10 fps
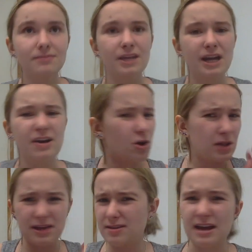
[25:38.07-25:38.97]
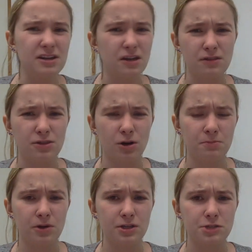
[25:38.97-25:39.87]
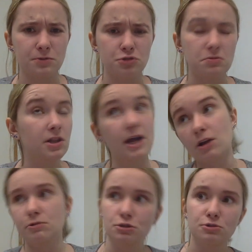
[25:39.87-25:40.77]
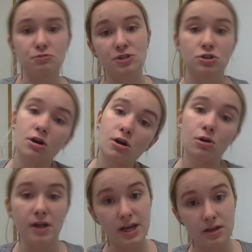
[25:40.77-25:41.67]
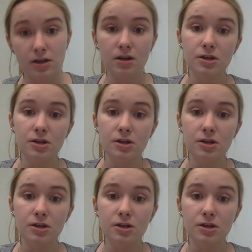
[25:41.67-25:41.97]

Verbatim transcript: And I know like the ending of the third book is supposed to be like it was supposed to be so like